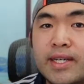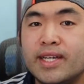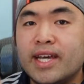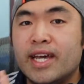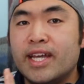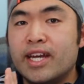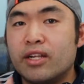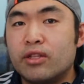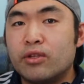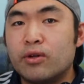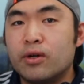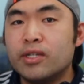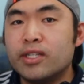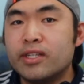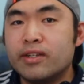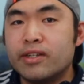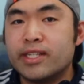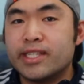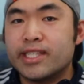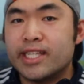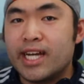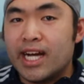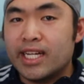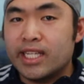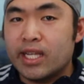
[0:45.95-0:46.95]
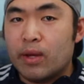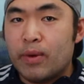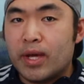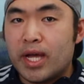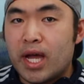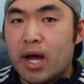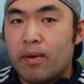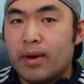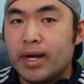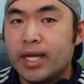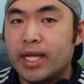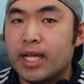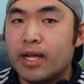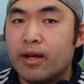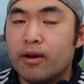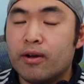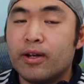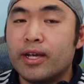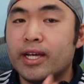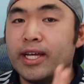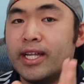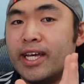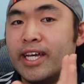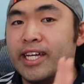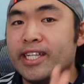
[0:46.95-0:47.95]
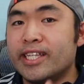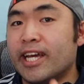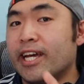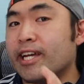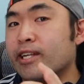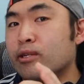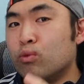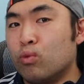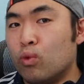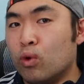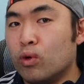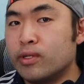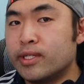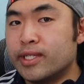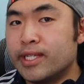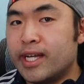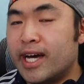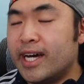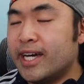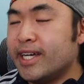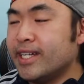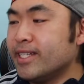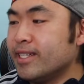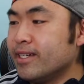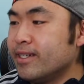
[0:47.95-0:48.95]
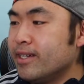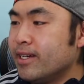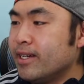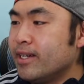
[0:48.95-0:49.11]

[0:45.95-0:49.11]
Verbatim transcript: And in terms of the size that we got right here, it is a roll size.